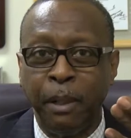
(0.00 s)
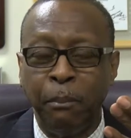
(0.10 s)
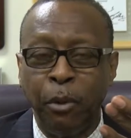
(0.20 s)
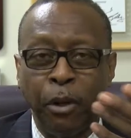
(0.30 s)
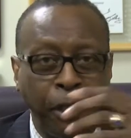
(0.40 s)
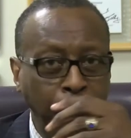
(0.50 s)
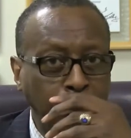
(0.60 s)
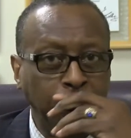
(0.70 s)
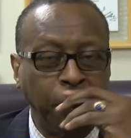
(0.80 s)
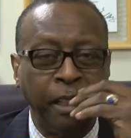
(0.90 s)
mortgage.
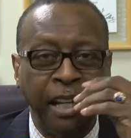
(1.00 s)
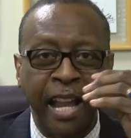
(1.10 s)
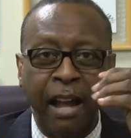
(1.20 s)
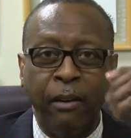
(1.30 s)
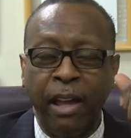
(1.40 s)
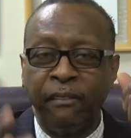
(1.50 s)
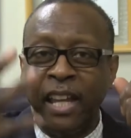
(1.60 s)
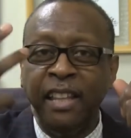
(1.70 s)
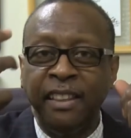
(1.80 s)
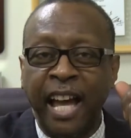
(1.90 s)
So they now have
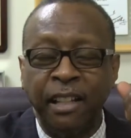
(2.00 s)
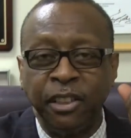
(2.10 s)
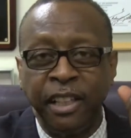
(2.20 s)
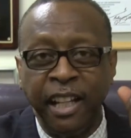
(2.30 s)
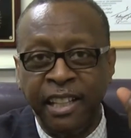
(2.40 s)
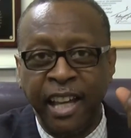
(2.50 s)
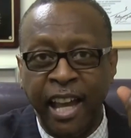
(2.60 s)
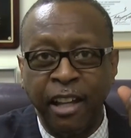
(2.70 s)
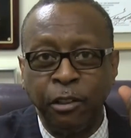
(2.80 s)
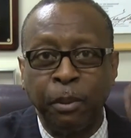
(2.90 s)
8,000 in
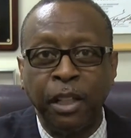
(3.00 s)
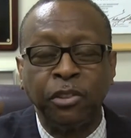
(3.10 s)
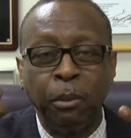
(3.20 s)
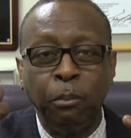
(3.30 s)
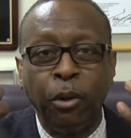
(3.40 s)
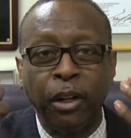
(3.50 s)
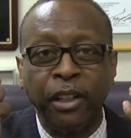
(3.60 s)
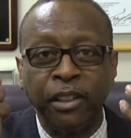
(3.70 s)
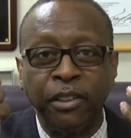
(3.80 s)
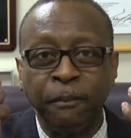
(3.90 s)
cash plus a
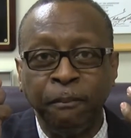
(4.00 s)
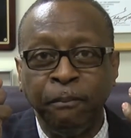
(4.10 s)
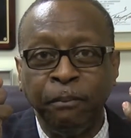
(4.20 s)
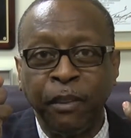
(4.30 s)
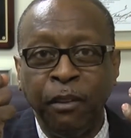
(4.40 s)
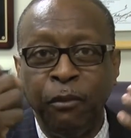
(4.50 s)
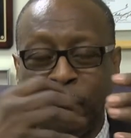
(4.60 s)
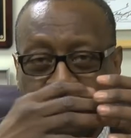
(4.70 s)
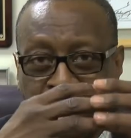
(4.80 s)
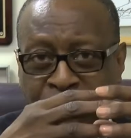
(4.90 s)
mortgage for
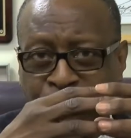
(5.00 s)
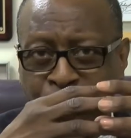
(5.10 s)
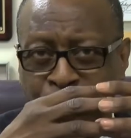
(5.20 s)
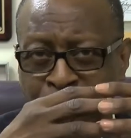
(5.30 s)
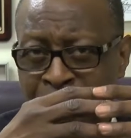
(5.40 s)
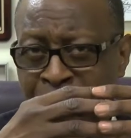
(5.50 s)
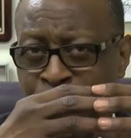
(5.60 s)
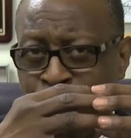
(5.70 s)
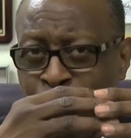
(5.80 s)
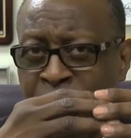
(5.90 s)
the
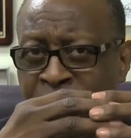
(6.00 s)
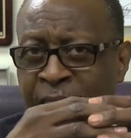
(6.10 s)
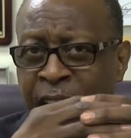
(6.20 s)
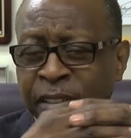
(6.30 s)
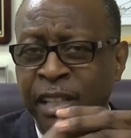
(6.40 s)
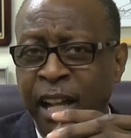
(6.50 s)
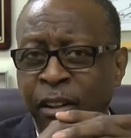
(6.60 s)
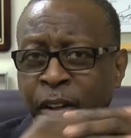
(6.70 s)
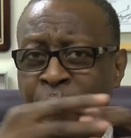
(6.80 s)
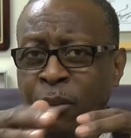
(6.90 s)

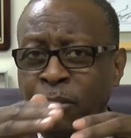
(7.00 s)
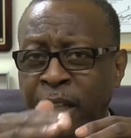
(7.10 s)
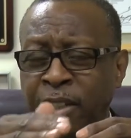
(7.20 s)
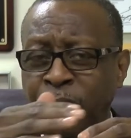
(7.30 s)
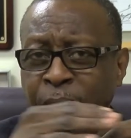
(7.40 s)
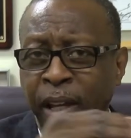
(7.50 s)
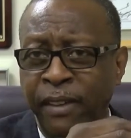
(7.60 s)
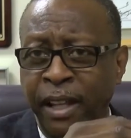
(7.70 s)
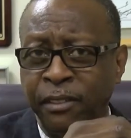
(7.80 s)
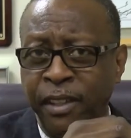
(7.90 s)
$20,000 loan that you have
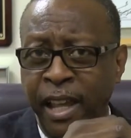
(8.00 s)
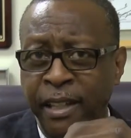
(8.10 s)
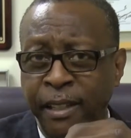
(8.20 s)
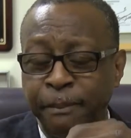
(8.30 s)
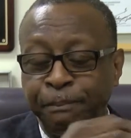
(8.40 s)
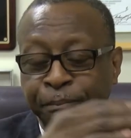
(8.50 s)
outstanding.